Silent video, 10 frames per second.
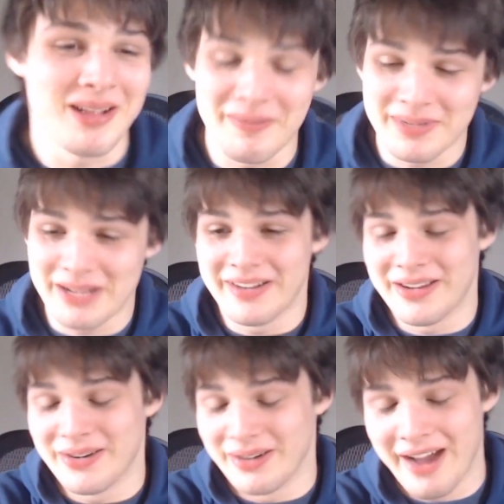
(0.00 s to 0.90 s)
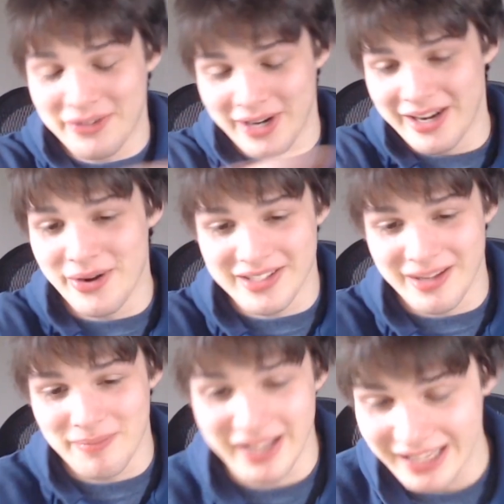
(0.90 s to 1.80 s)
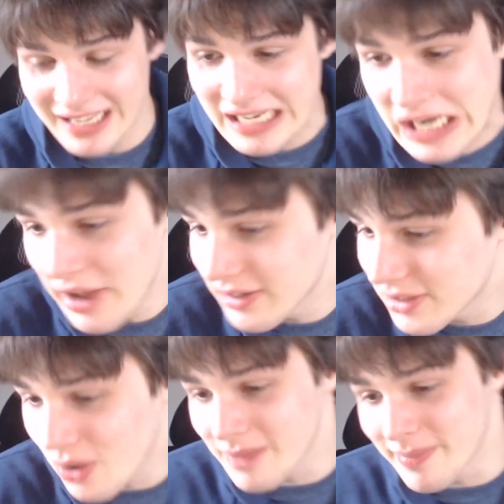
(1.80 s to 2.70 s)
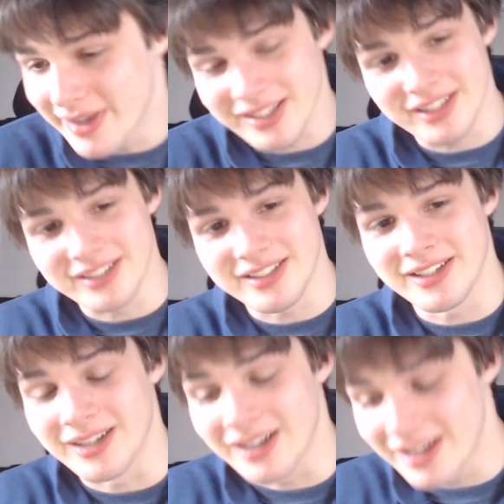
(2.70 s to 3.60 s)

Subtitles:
update video after I noticed something. Totally missed it this year.